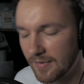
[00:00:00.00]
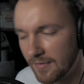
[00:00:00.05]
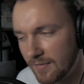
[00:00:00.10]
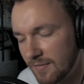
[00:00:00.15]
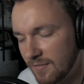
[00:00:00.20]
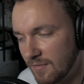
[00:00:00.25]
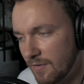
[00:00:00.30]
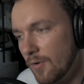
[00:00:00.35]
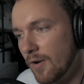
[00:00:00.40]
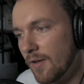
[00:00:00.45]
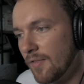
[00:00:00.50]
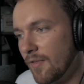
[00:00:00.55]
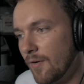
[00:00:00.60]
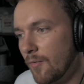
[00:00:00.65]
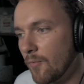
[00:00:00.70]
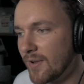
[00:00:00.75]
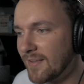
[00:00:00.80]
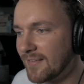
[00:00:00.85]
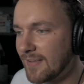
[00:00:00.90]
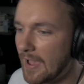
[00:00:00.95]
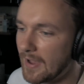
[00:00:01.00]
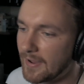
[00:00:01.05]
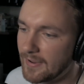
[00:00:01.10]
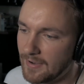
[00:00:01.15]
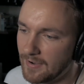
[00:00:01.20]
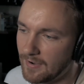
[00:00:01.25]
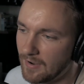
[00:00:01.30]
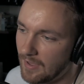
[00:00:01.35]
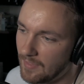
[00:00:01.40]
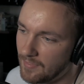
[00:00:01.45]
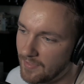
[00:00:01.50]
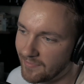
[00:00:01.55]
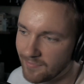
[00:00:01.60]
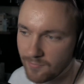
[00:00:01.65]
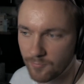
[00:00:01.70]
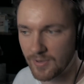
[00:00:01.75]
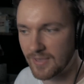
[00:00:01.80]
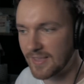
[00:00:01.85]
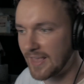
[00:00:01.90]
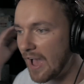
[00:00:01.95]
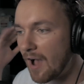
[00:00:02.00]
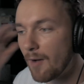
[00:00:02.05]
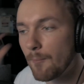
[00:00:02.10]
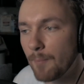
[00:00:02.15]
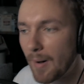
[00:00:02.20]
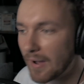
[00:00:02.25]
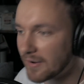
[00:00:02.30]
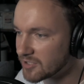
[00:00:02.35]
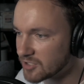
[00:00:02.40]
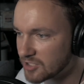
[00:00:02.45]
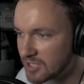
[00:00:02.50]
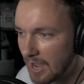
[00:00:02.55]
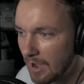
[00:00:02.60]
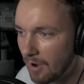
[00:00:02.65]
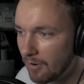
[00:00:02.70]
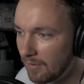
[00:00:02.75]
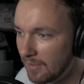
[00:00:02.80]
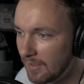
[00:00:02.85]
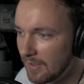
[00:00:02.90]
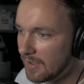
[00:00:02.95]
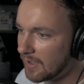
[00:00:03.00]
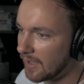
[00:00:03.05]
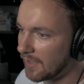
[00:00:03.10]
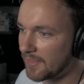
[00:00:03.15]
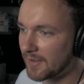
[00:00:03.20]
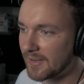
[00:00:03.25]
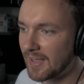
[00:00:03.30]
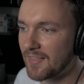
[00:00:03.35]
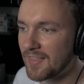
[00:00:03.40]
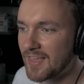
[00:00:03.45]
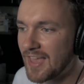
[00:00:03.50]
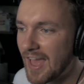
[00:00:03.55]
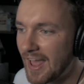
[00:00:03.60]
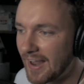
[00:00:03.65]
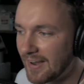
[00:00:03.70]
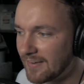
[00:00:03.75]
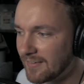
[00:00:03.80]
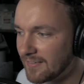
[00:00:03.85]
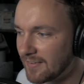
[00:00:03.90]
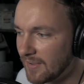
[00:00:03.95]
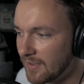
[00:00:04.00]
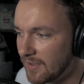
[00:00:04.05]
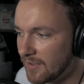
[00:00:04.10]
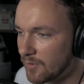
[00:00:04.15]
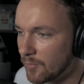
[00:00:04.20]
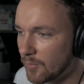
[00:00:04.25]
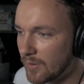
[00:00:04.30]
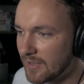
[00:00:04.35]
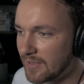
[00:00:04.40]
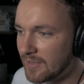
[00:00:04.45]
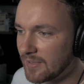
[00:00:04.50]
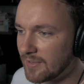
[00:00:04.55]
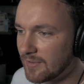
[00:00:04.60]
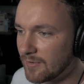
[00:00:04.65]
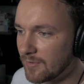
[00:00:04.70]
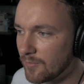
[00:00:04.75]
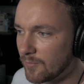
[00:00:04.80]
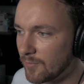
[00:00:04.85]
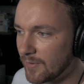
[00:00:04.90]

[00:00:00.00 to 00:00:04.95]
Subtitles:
Stuart, that we tackle it like this: we get a bunch out, and then at the end, we